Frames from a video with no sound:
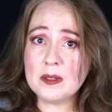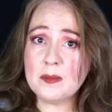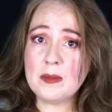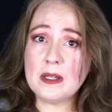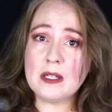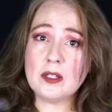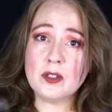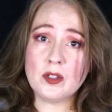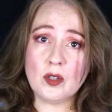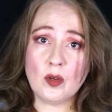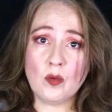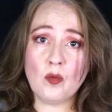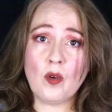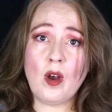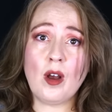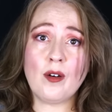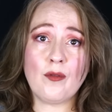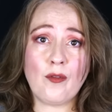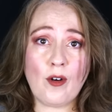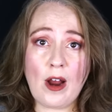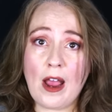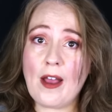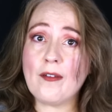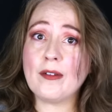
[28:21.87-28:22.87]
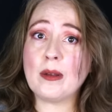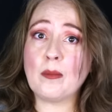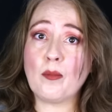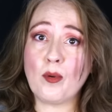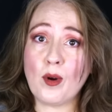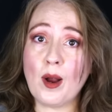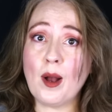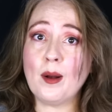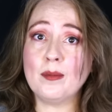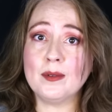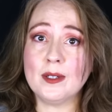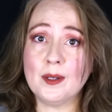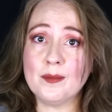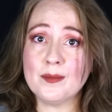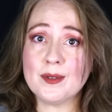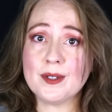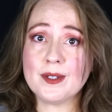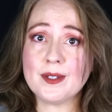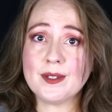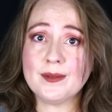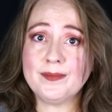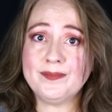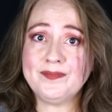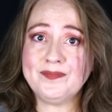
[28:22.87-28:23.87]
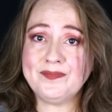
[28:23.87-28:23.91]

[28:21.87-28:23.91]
because they're wrong for having problems,